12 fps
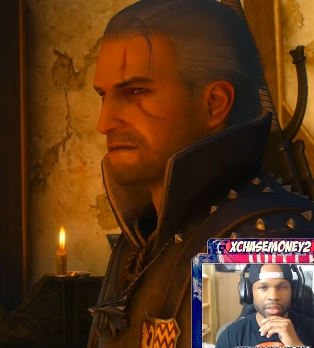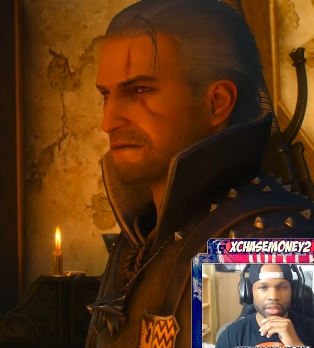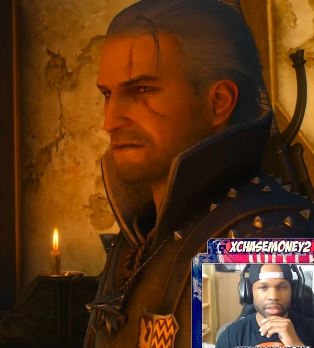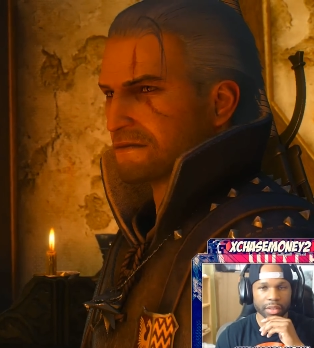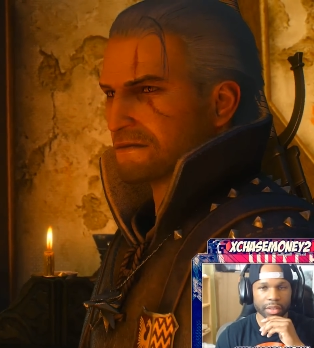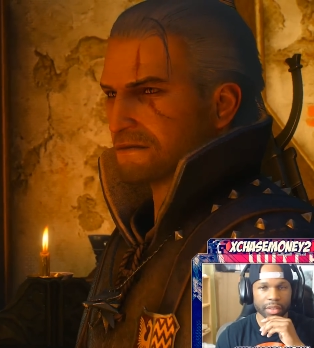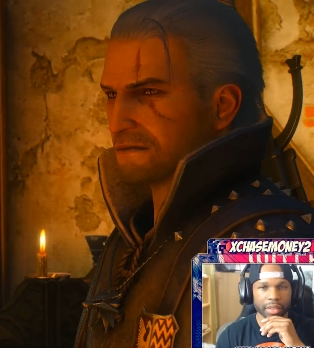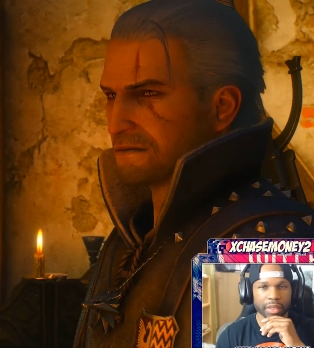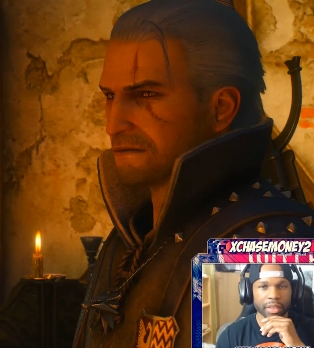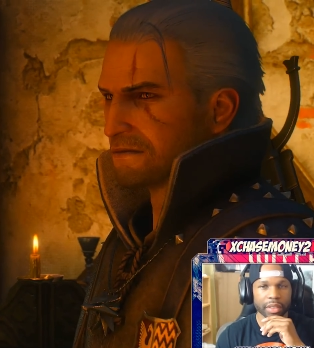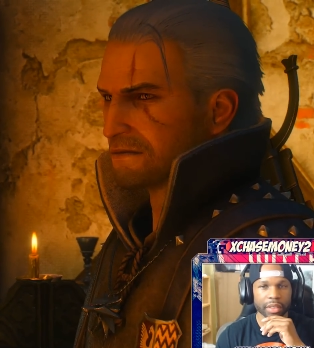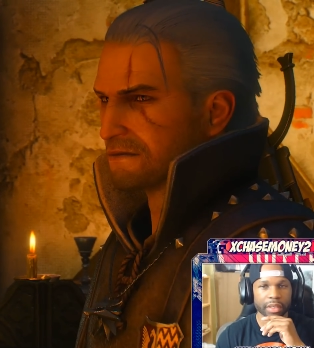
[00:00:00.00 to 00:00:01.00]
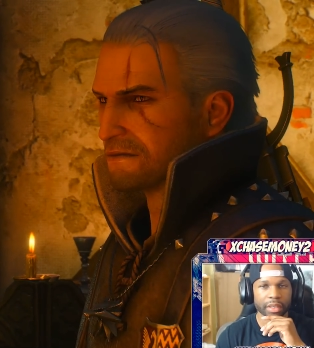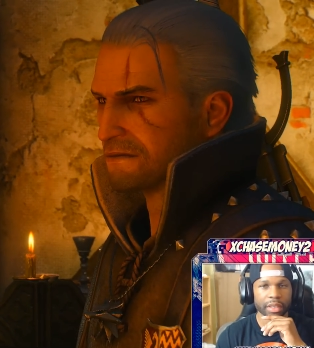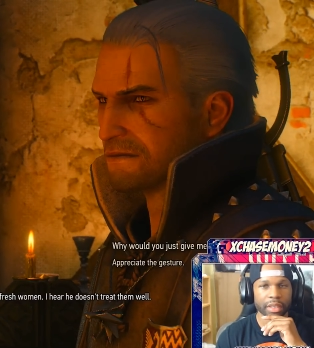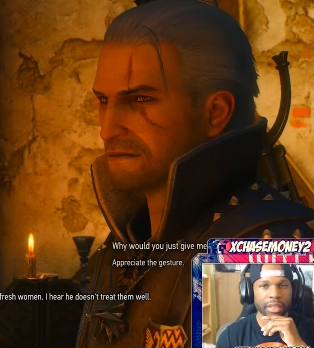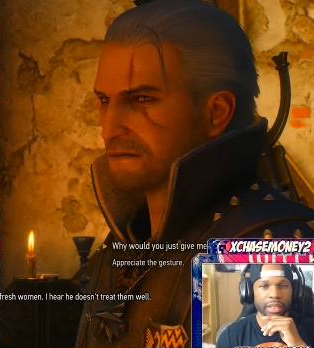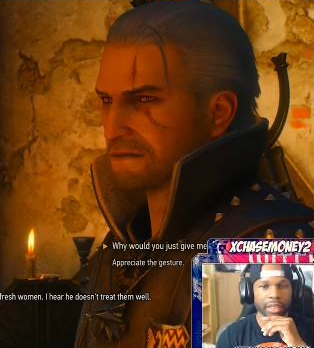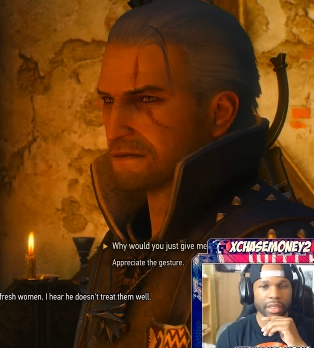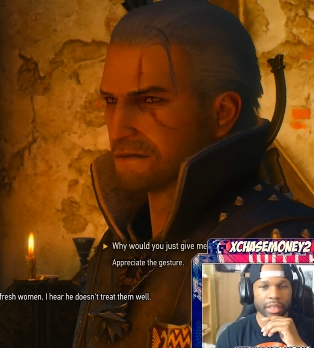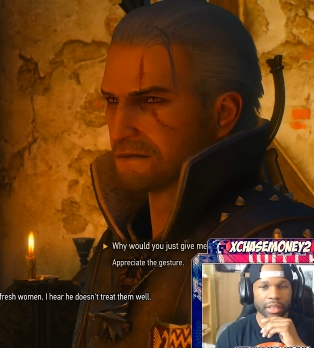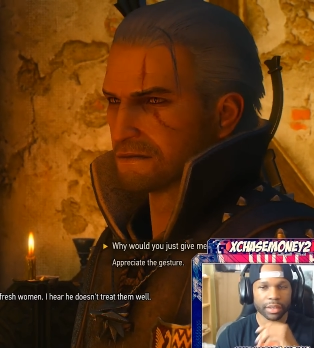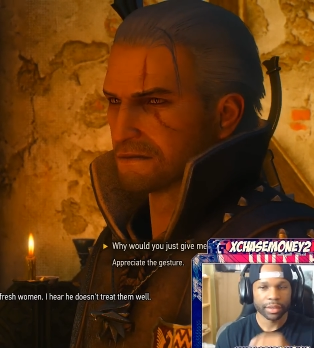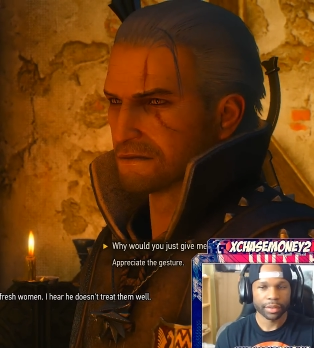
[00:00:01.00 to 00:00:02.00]

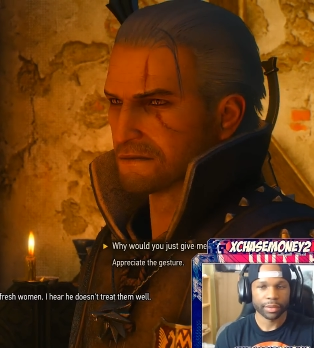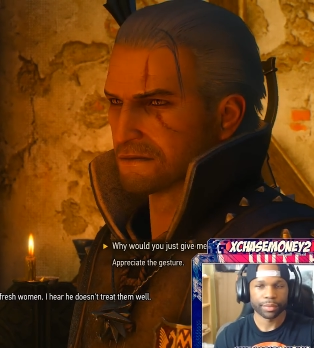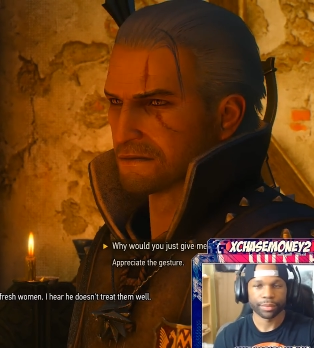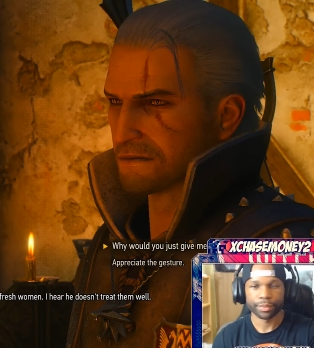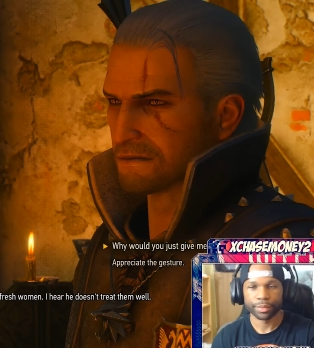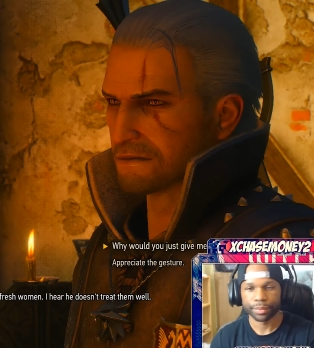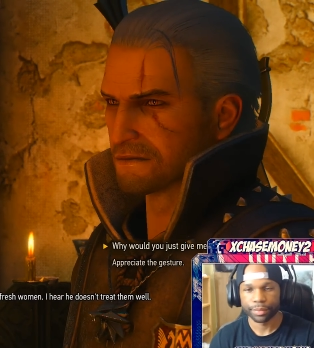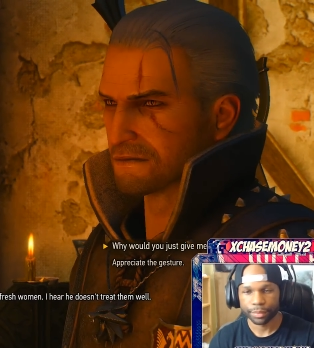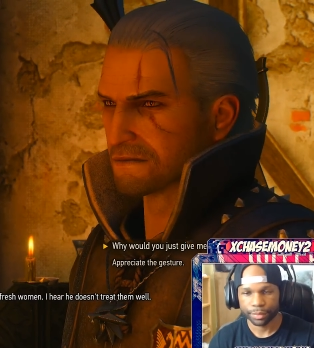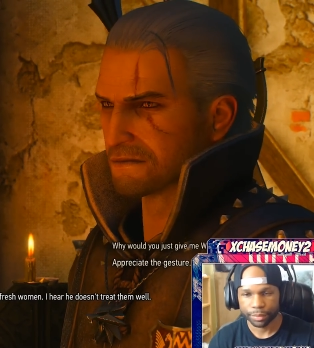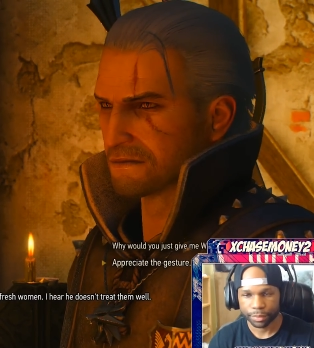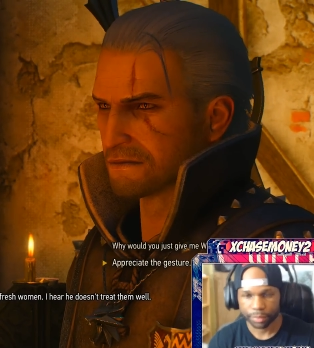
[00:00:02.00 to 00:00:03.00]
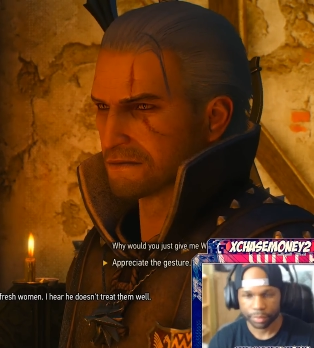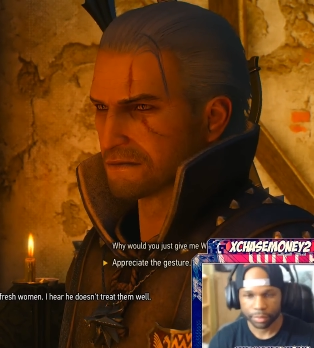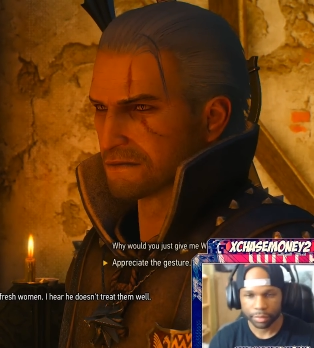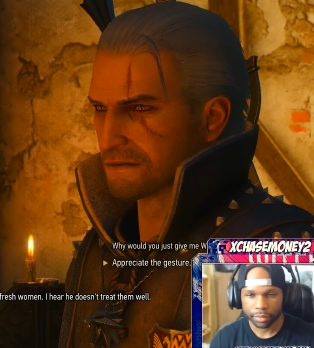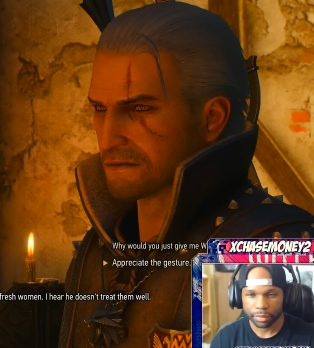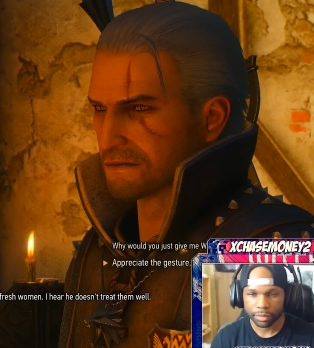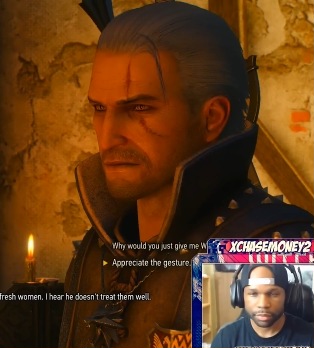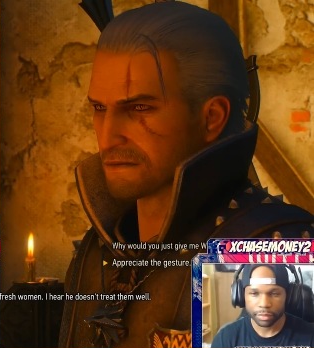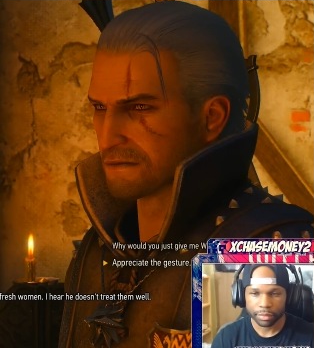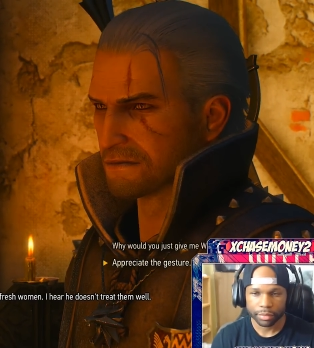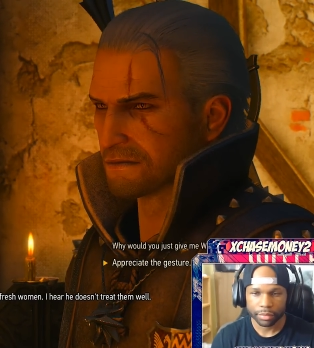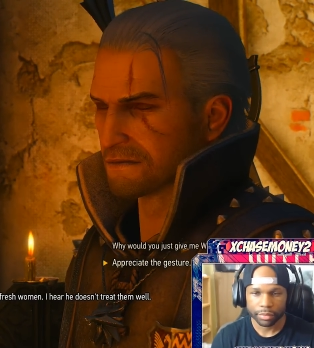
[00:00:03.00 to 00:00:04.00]

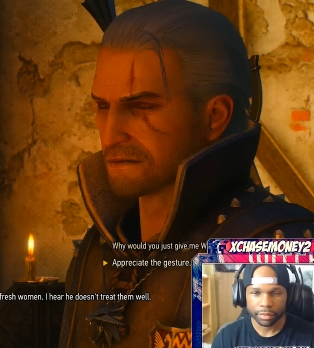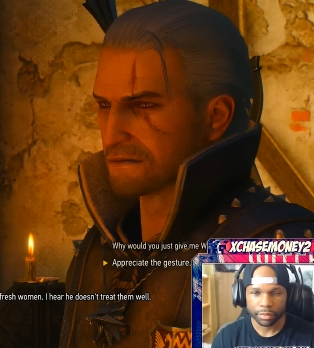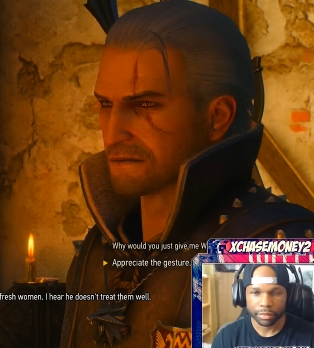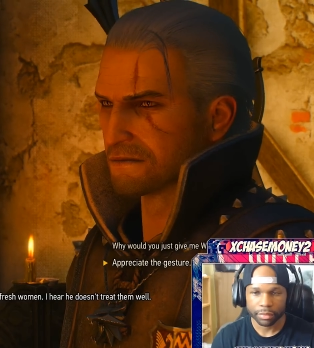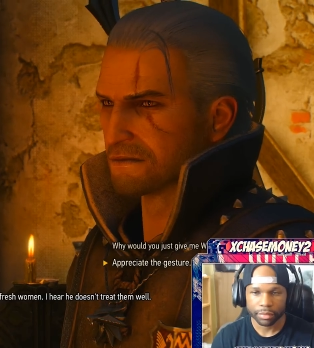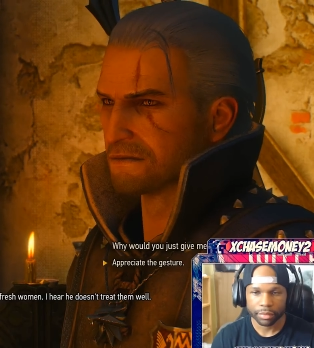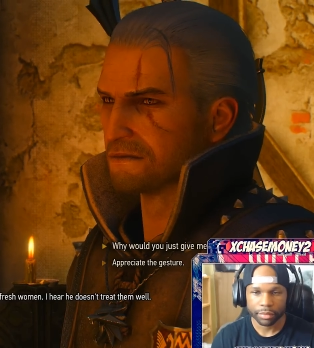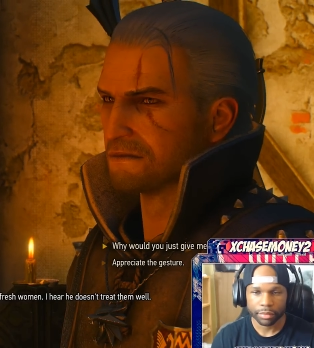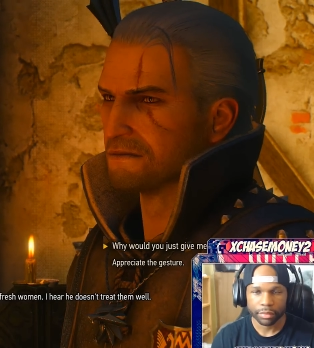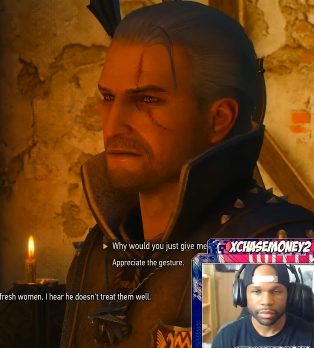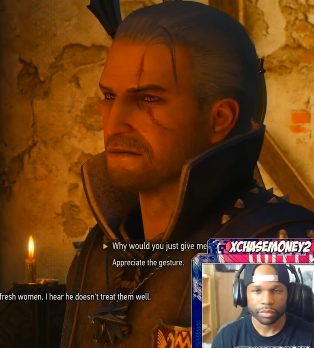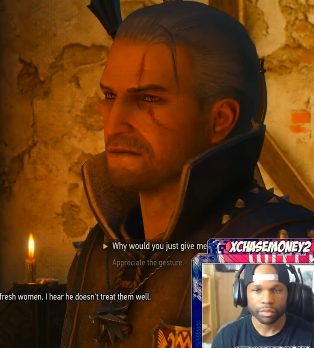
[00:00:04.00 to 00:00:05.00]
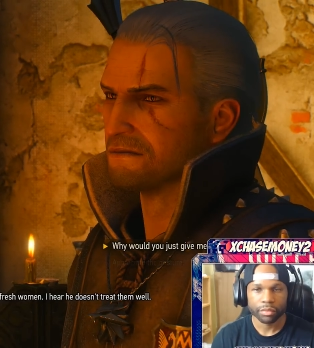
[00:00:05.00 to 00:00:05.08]
(no one is talking)